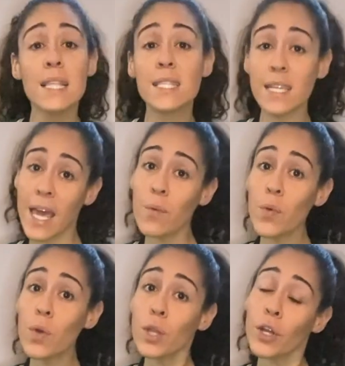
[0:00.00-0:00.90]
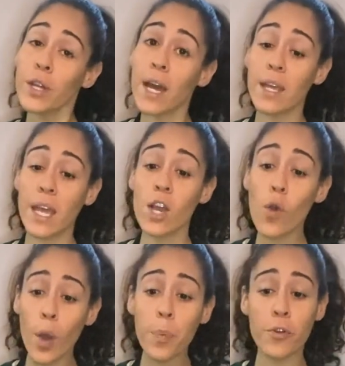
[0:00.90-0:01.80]
Today we will learn how to
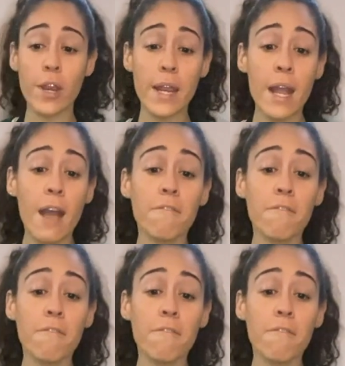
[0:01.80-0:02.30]
incorporate